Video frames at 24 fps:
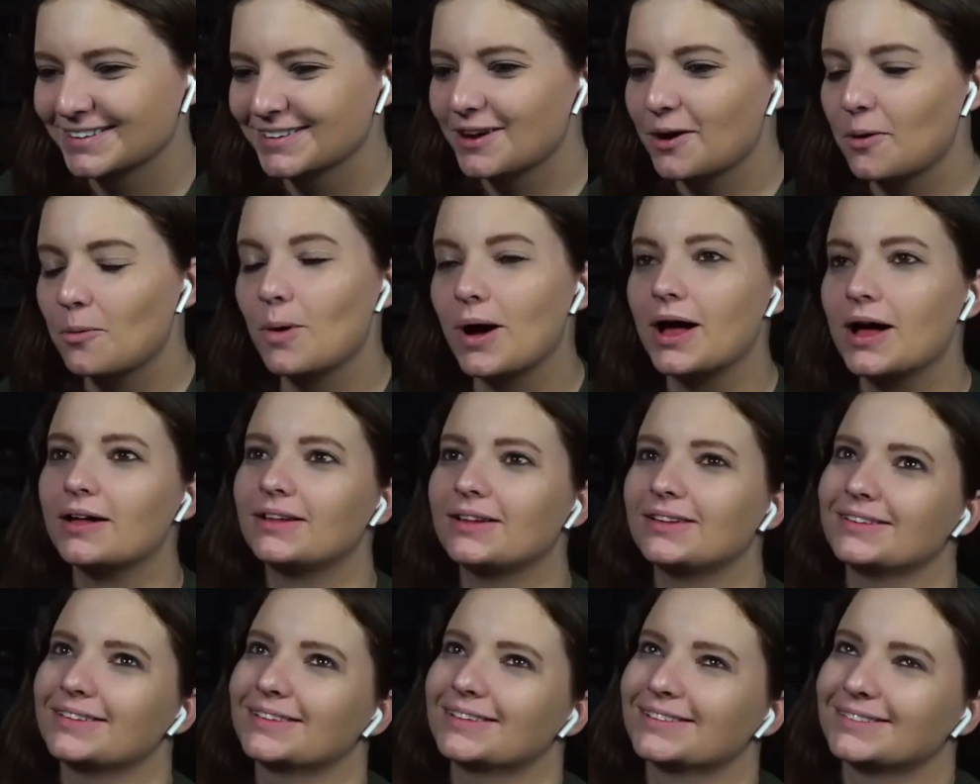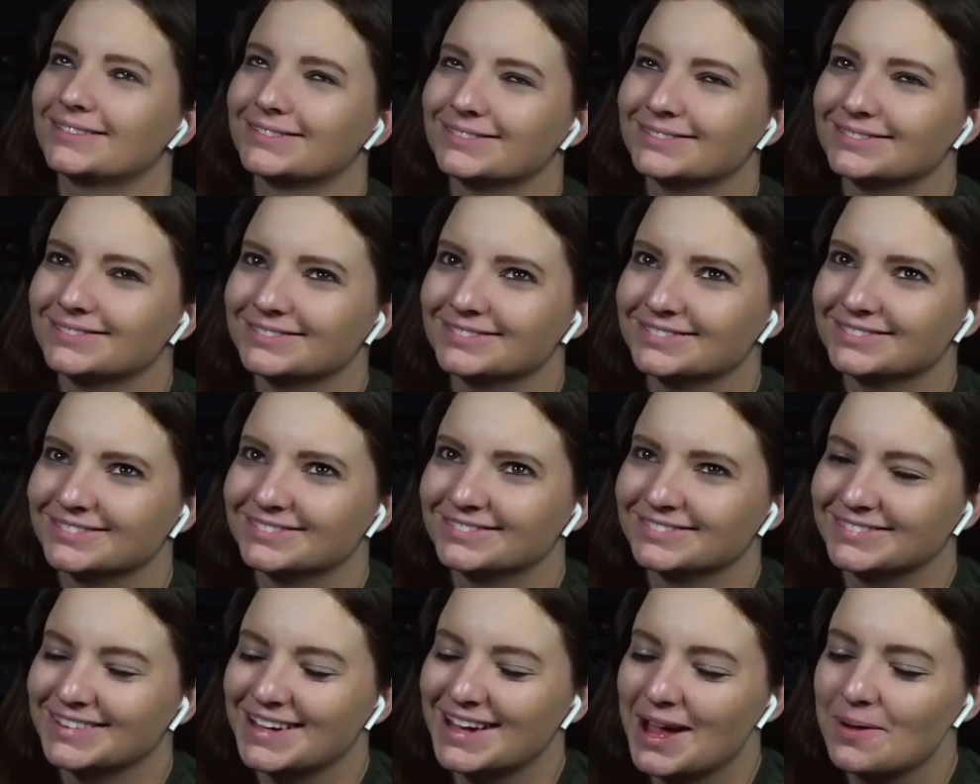Well,
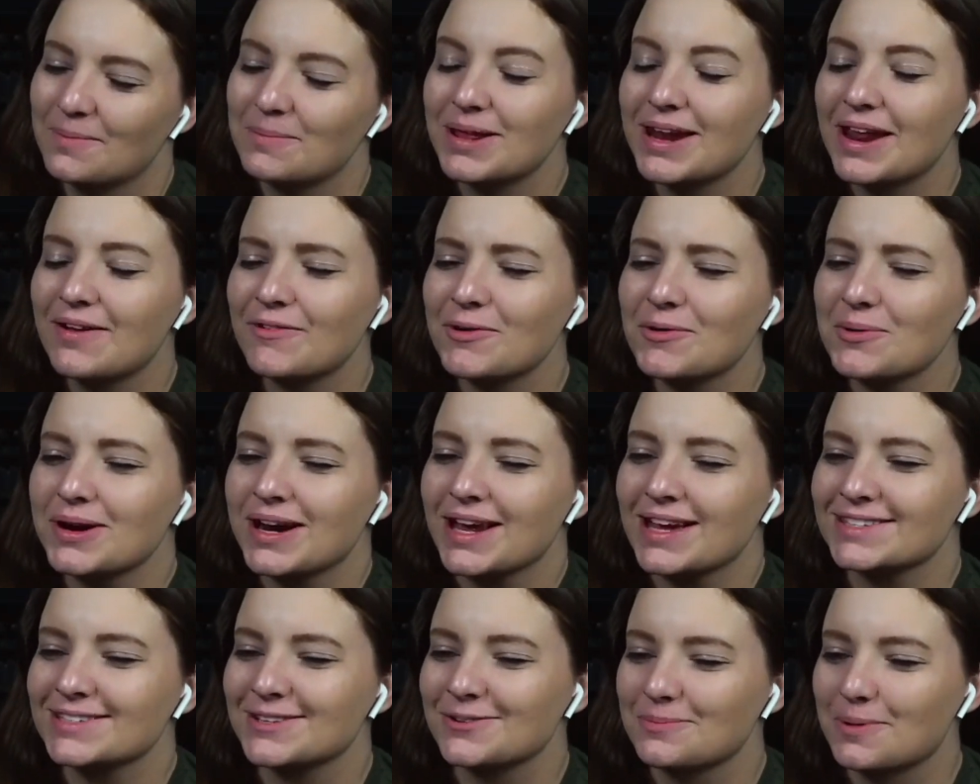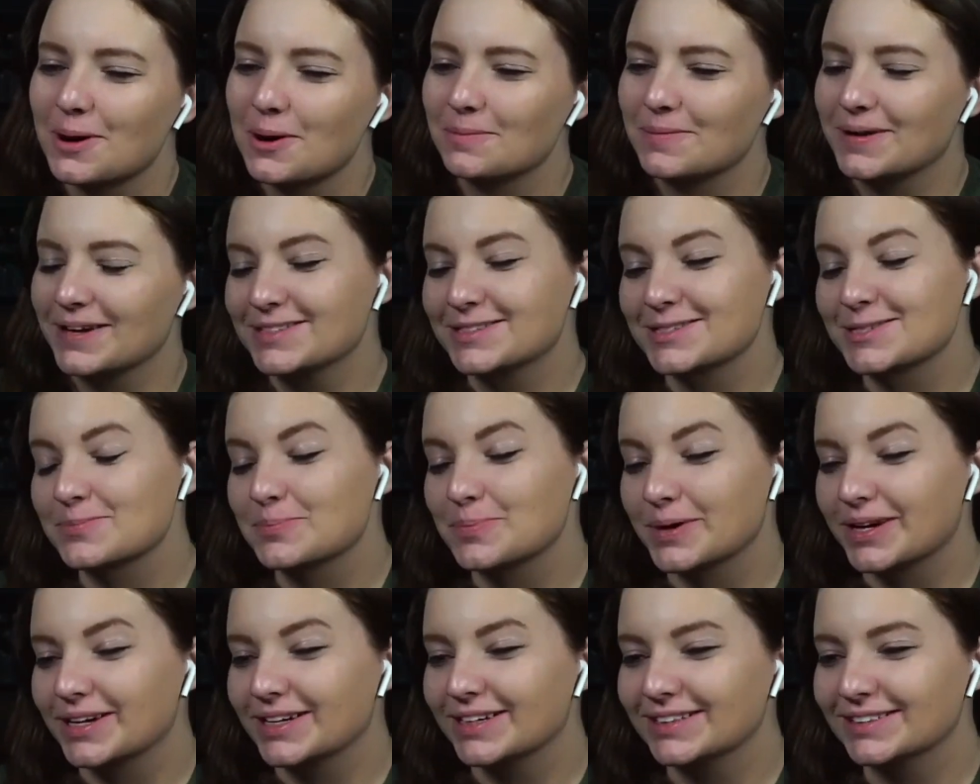I mean, everyone has their moments,
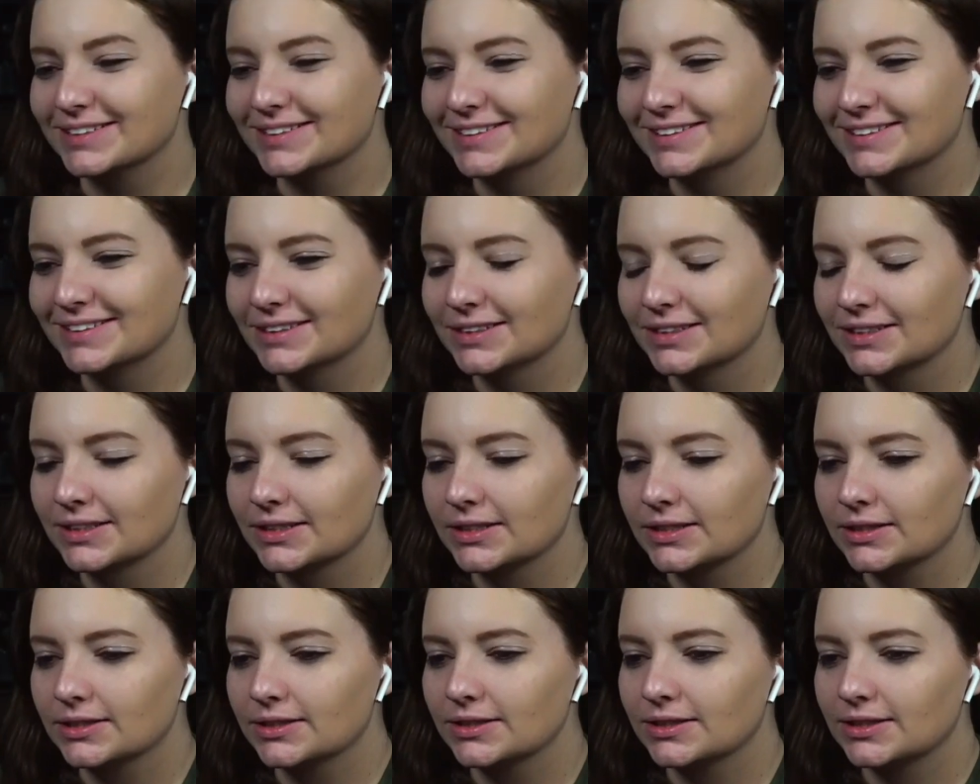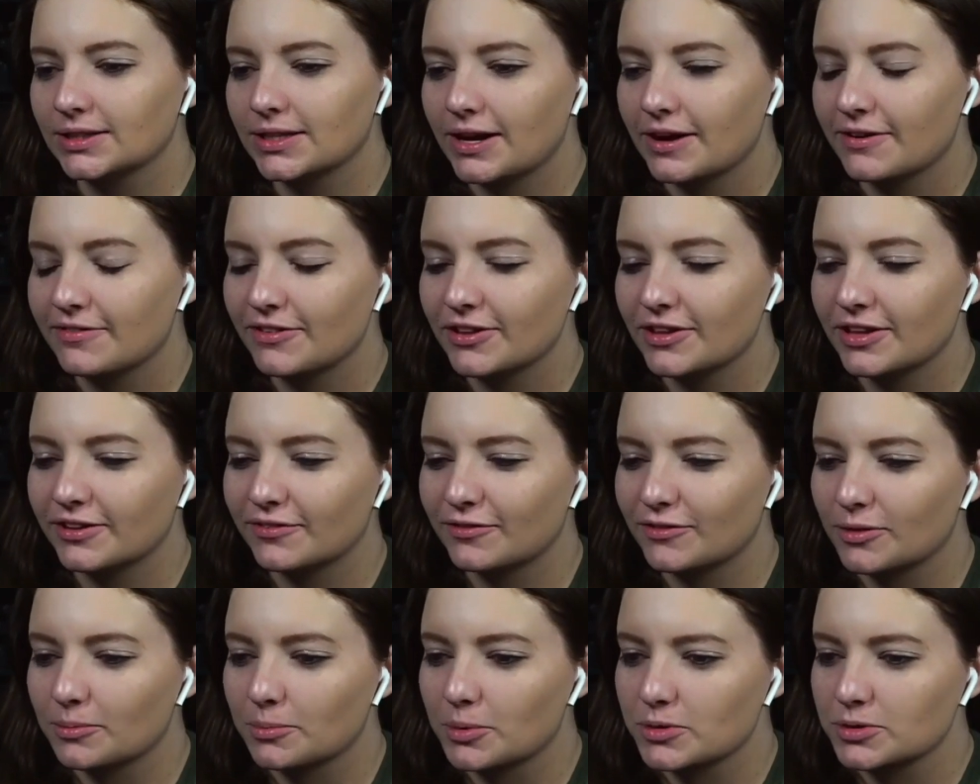but I feel like
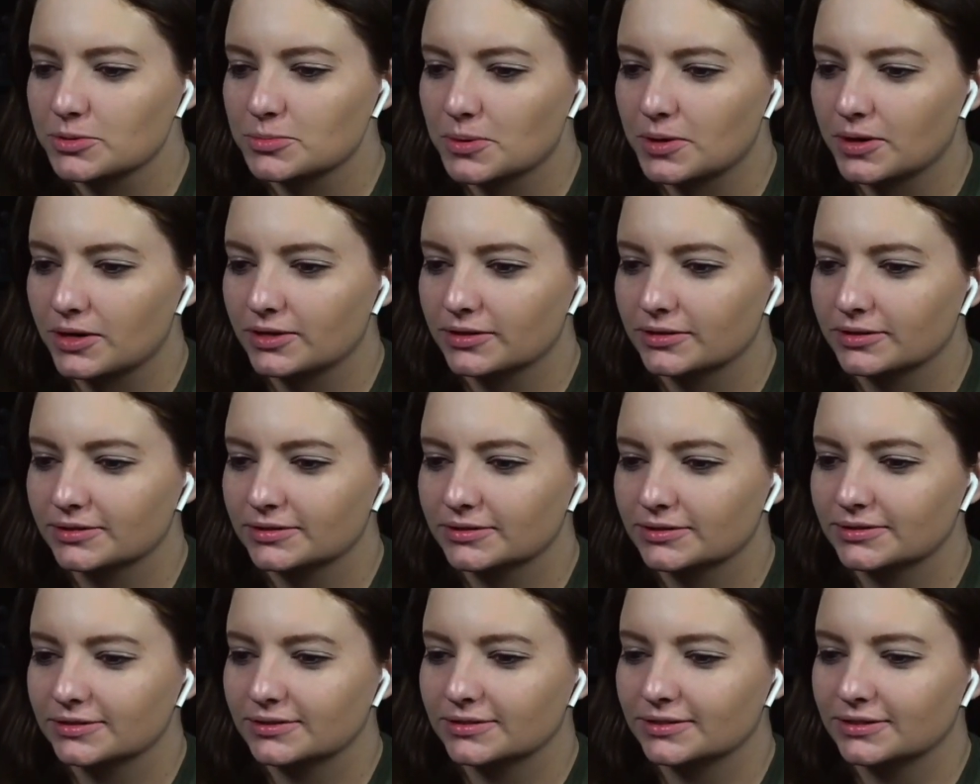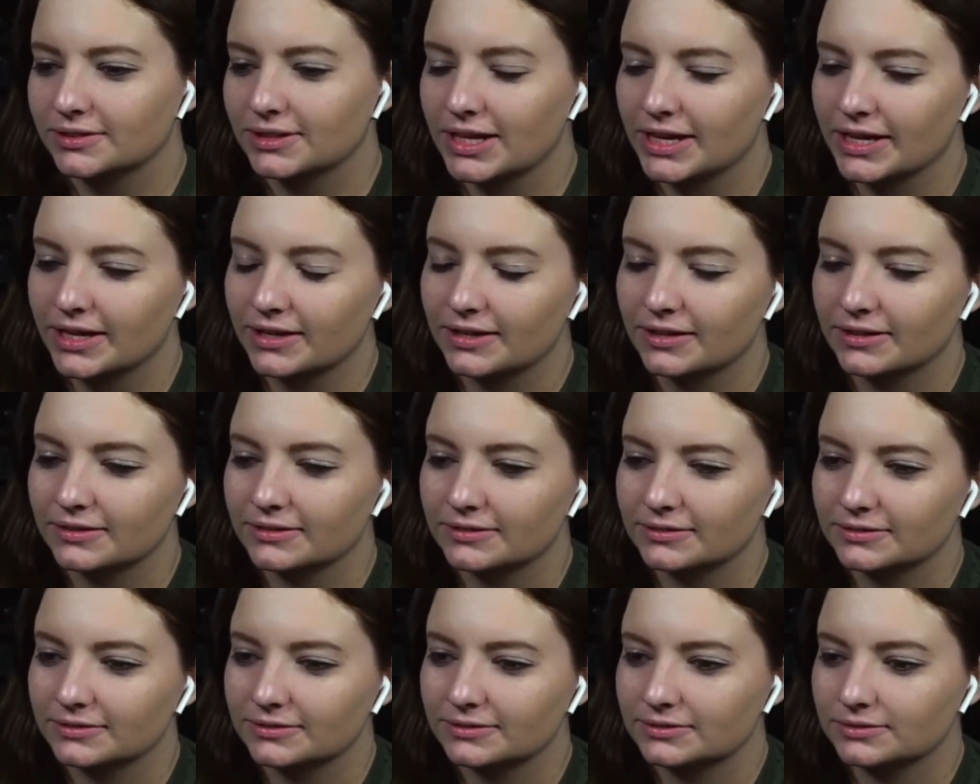for the most part, like,
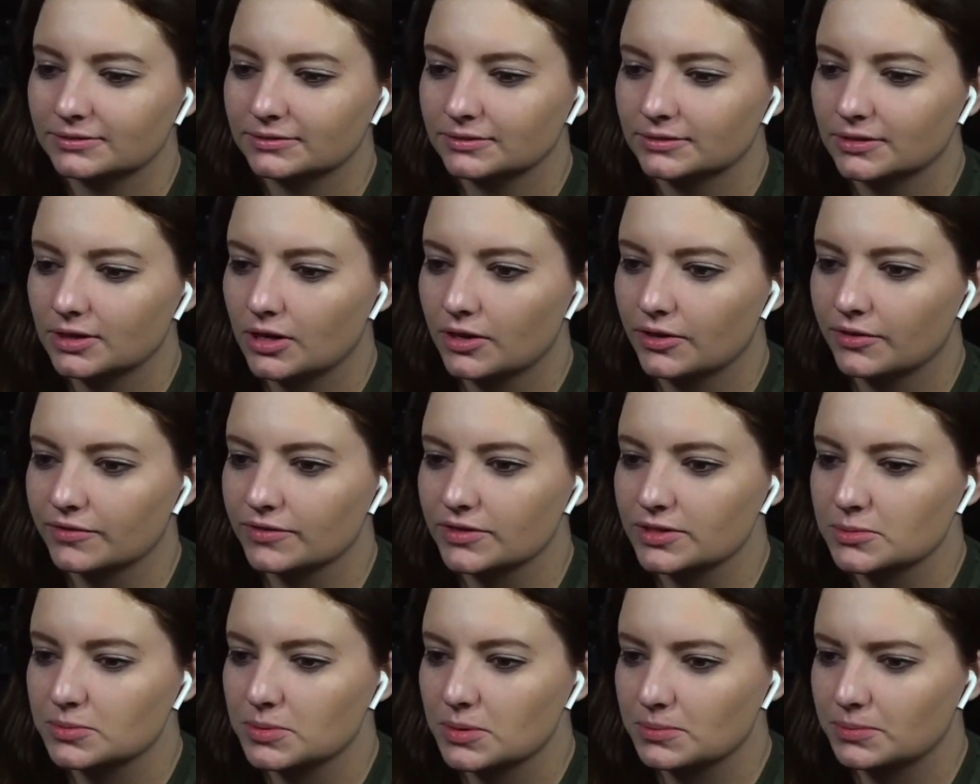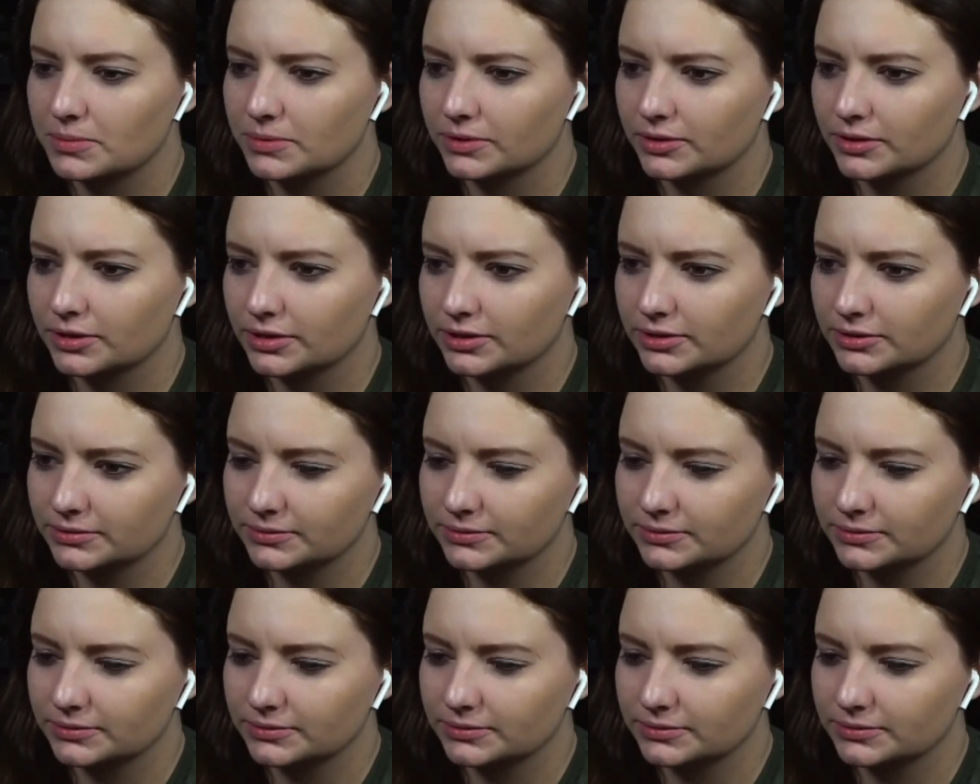all of these people are good.